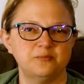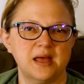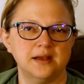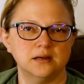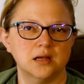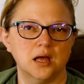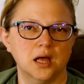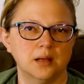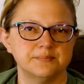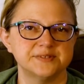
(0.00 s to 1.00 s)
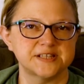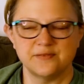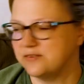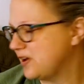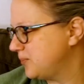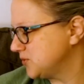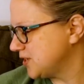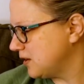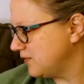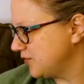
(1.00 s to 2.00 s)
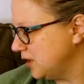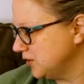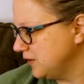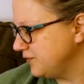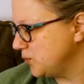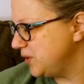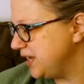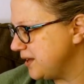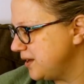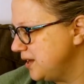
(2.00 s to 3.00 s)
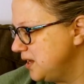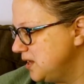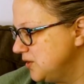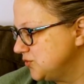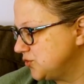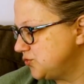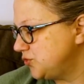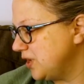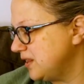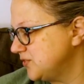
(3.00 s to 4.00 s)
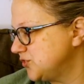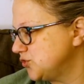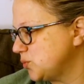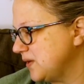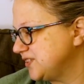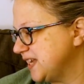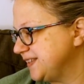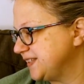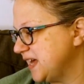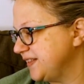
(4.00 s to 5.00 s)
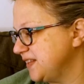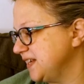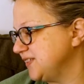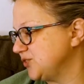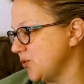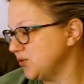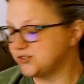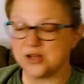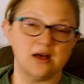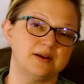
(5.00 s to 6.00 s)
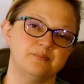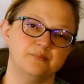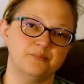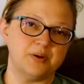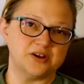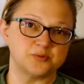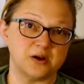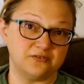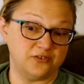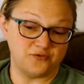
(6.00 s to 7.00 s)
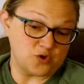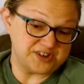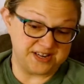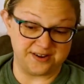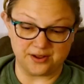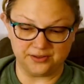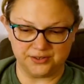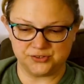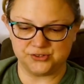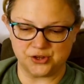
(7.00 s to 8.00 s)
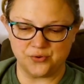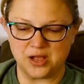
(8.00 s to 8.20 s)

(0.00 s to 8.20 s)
been 75% off color of the week. So $2.12, and then they sold on Poshmark for $14. So